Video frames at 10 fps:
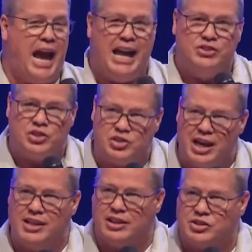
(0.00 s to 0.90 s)
and
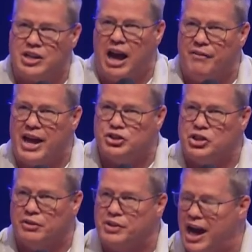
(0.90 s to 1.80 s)
see the
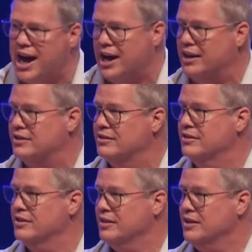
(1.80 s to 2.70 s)
salvation of God.
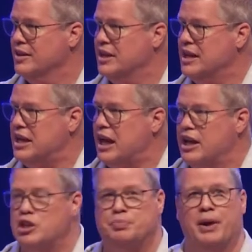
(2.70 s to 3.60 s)

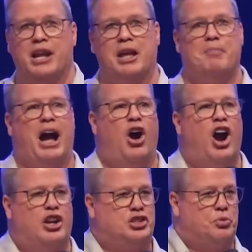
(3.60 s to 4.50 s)
And he's putting in my
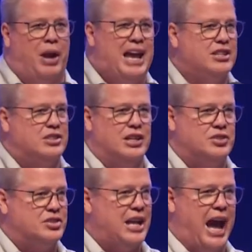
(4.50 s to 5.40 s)
heart to raise this
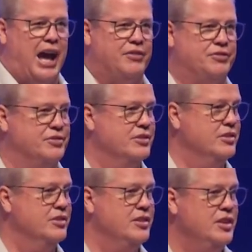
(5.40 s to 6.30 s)
staff.
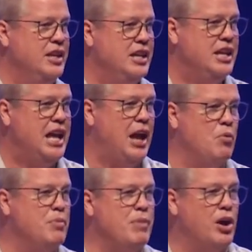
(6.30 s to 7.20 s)
And when